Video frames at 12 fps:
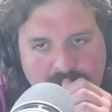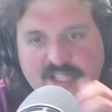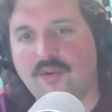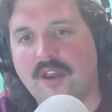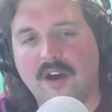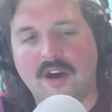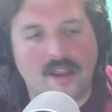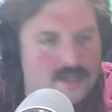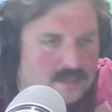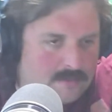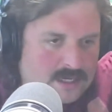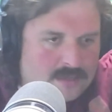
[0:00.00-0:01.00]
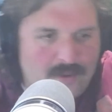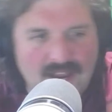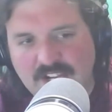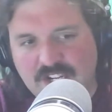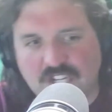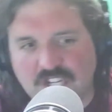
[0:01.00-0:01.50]
things going on, some
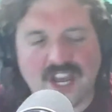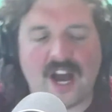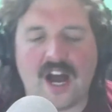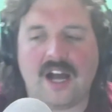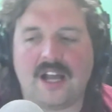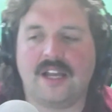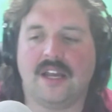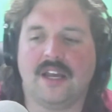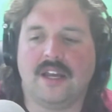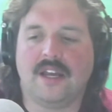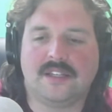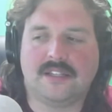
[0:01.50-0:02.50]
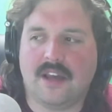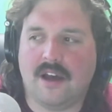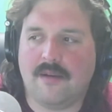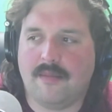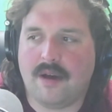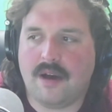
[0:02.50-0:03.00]
expansion talk,
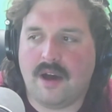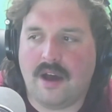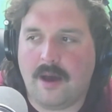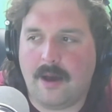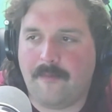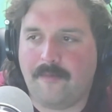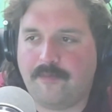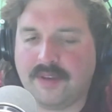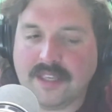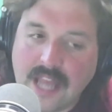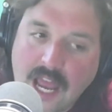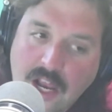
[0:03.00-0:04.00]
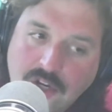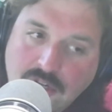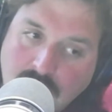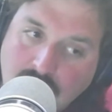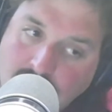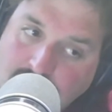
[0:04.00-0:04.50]
some
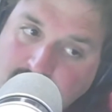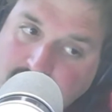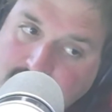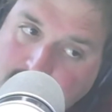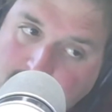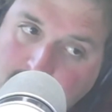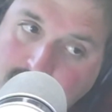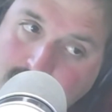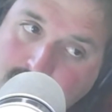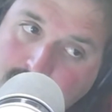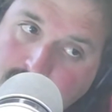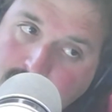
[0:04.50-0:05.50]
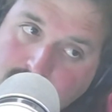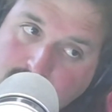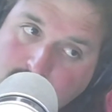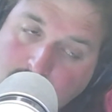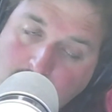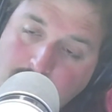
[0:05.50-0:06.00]
potential for some
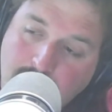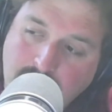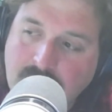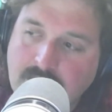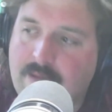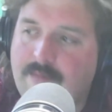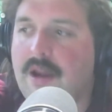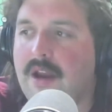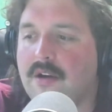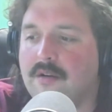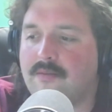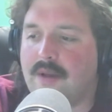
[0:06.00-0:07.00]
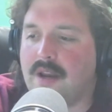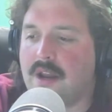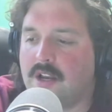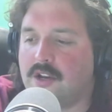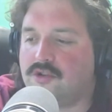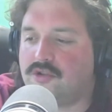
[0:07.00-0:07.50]
company that may or may
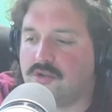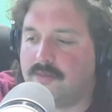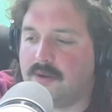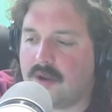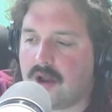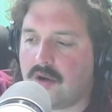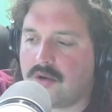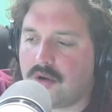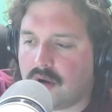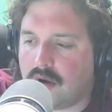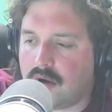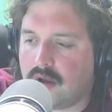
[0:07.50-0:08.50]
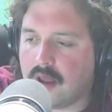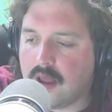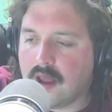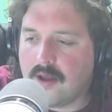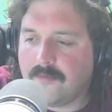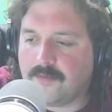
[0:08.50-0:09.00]
not distribute alcohol
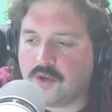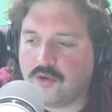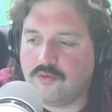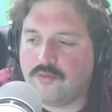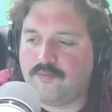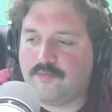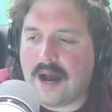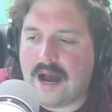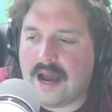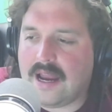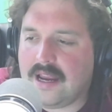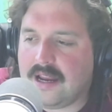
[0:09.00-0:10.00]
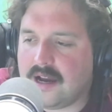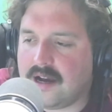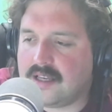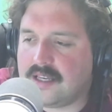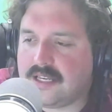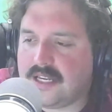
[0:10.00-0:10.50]
to buy
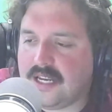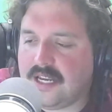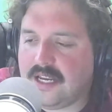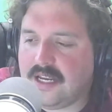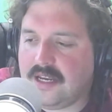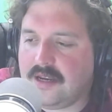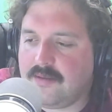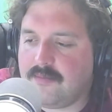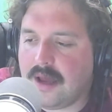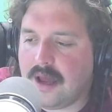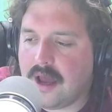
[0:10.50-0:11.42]
a team